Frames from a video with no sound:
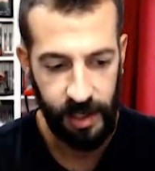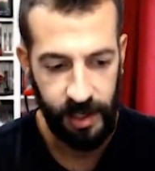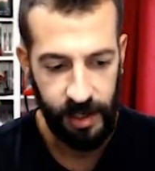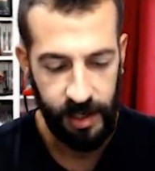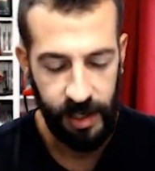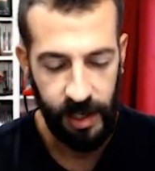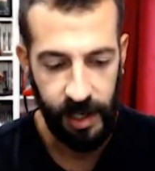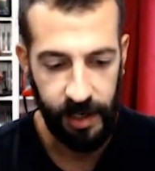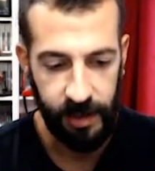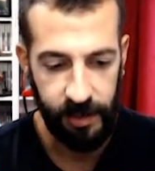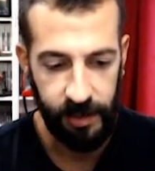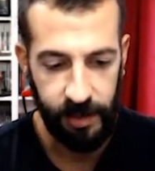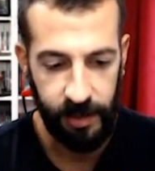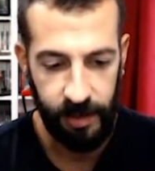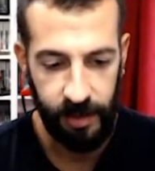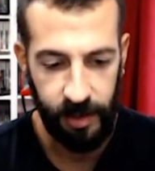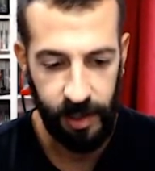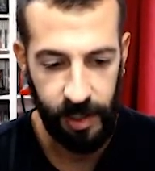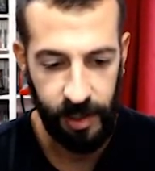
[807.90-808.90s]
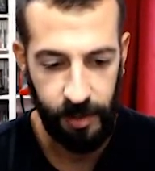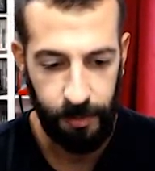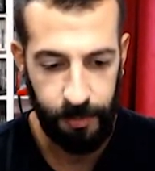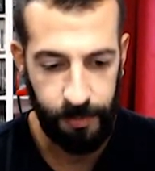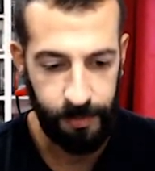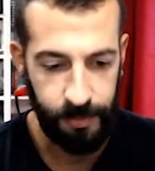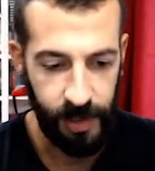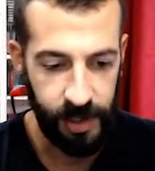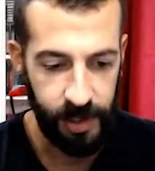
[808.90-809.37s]
in
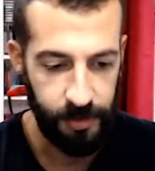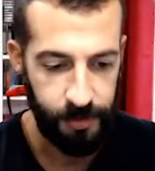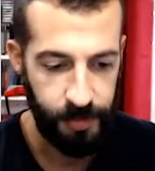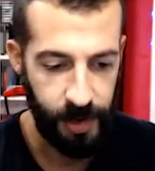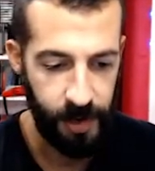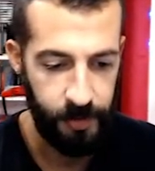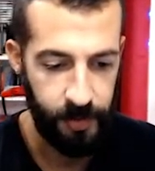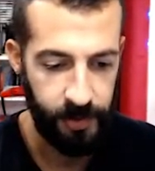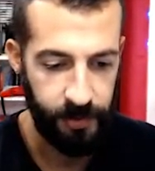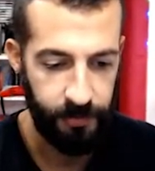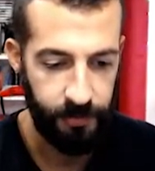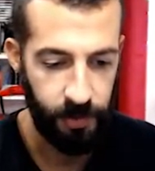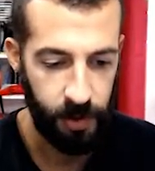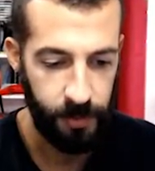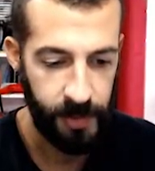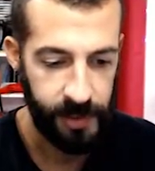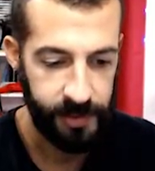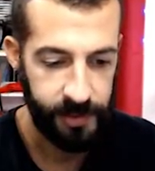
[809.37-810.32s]
a paper format,